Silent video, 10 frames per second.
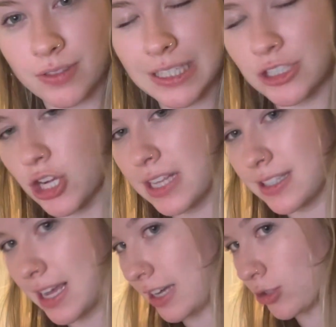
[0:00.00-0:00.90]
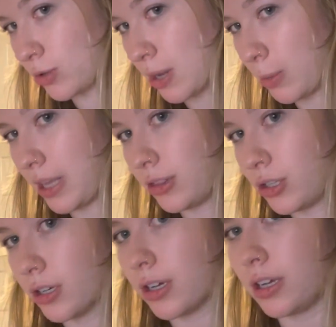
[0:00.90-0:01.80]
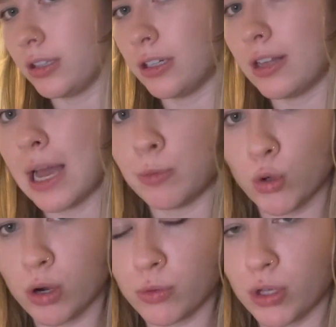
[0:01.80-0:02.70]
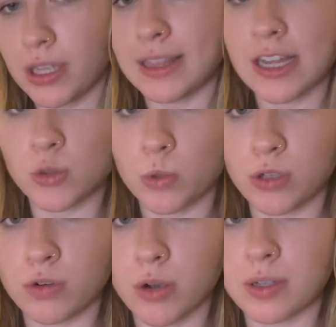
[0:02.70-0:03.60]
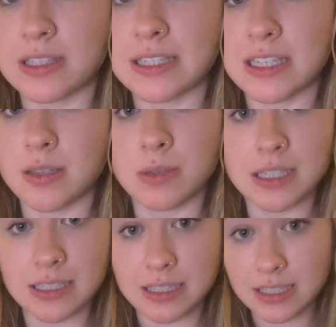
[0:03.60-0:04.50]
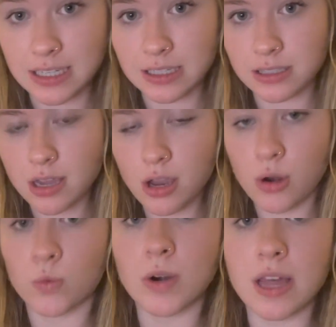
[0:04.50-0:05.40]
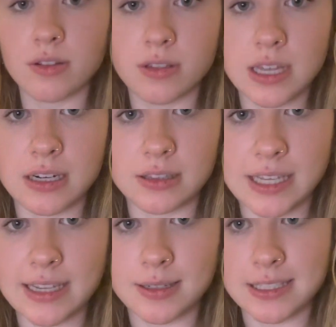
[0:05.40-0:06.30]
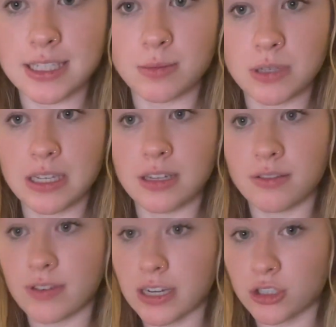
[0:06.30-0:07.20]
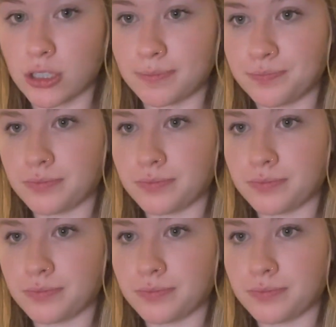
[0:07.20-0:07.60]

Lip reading: The chest x-ray may look a little abnormal, and that's when you know it's TB disease rather than latent TB infection.